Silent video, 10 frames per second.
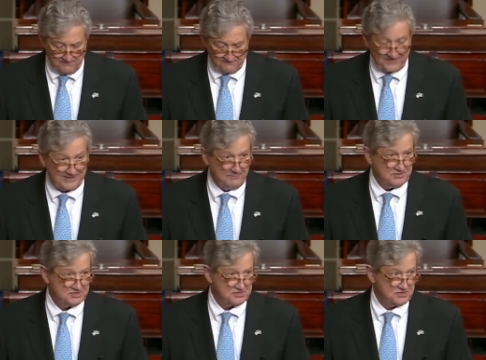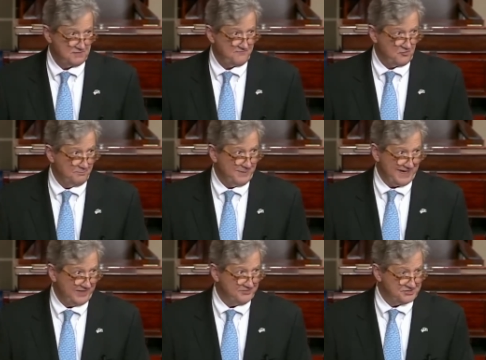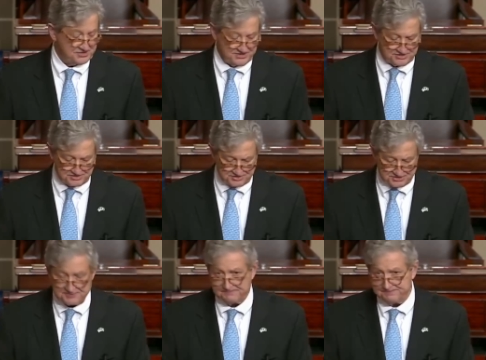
famous for bad decisions.